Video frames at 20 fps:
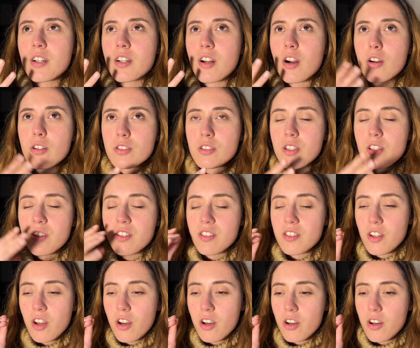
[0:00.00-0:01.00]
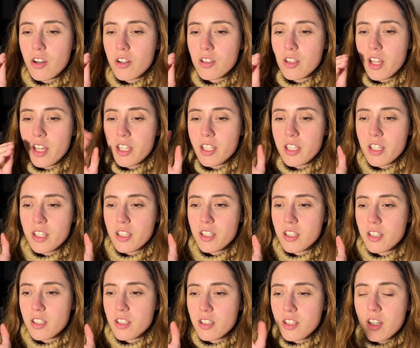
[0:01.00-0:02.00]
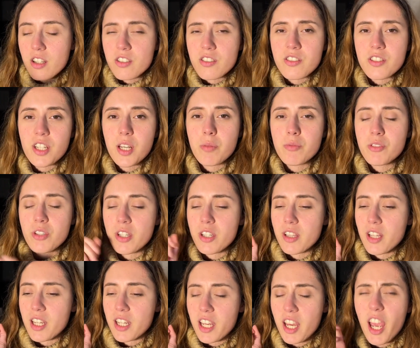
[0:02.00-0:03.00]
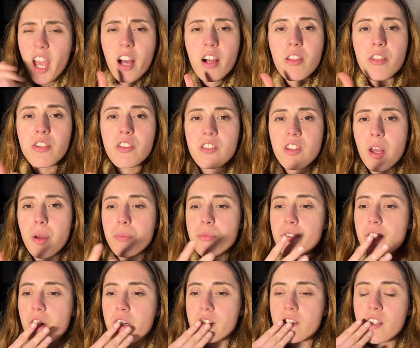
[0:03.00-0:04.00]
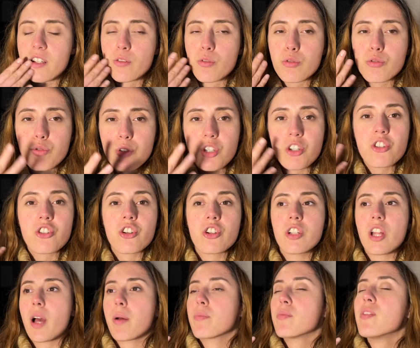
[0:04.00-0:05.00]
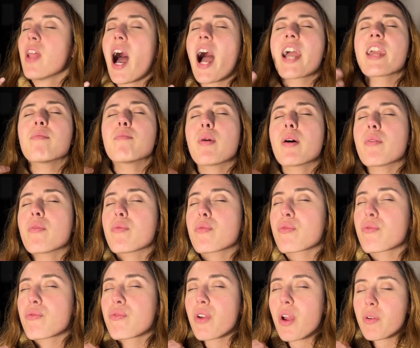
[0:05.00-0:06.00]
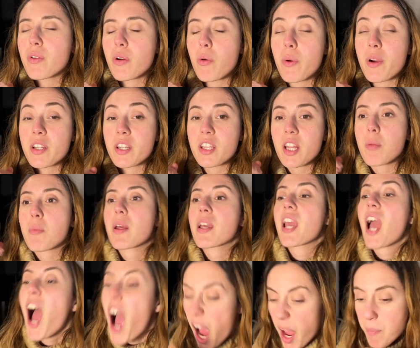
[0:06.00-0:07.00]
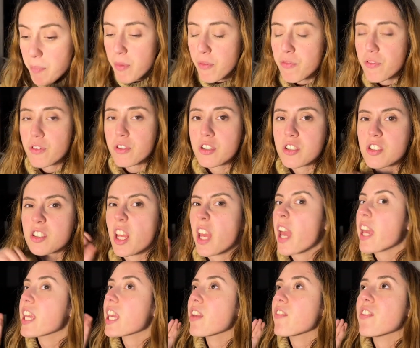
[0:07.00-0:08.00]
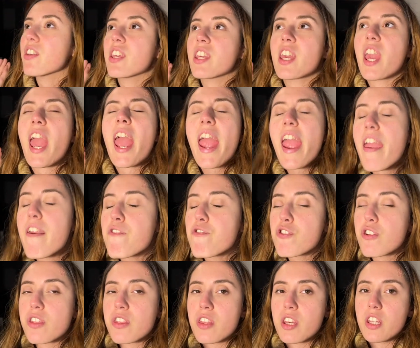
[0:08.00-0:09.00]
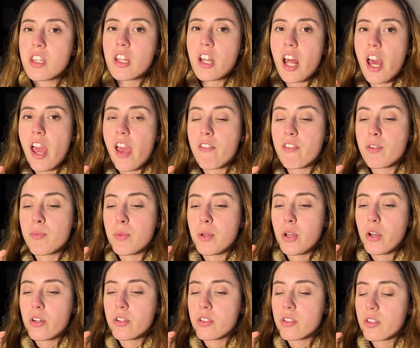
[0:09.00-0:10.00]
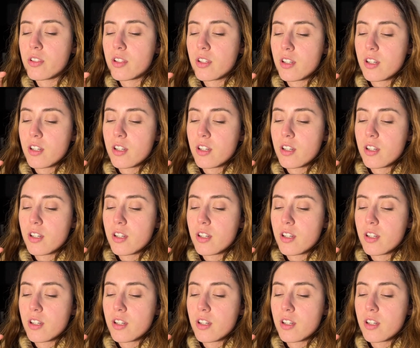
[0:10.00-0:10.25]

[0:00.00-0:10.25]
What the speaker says: on this on like a learned subject, like a health subject, the nutrition, I'm very aware that I'm like hyper focused, giving everything that I have and beyond.